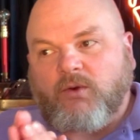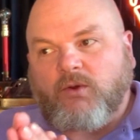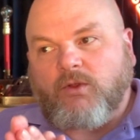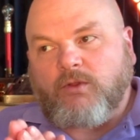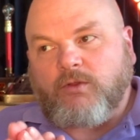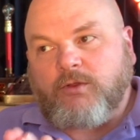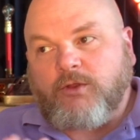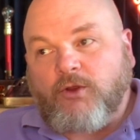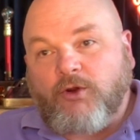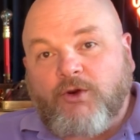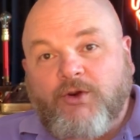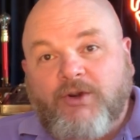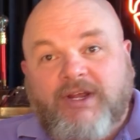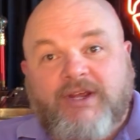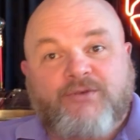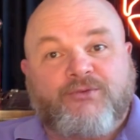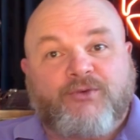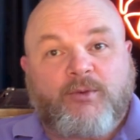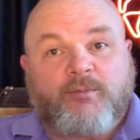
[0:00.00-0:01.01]

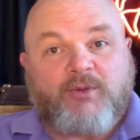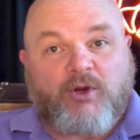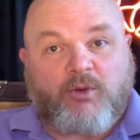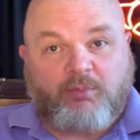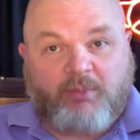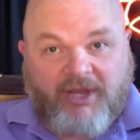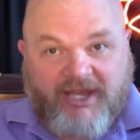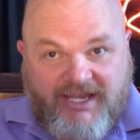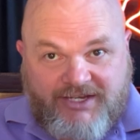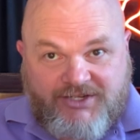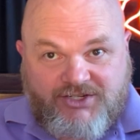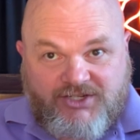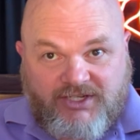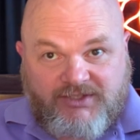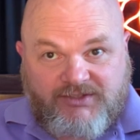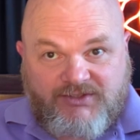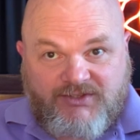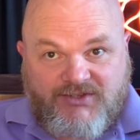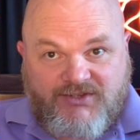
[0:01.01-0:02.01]
learning from your
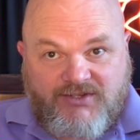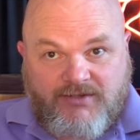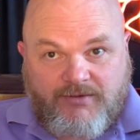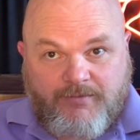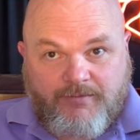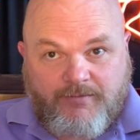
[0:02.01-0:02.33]
patients,